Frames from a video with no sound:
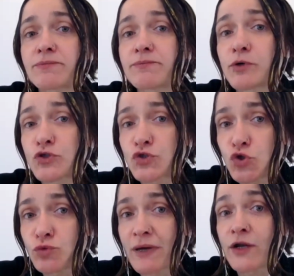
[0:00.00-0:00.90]

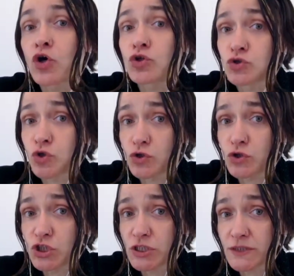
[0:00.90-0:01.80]
posthuman ontology.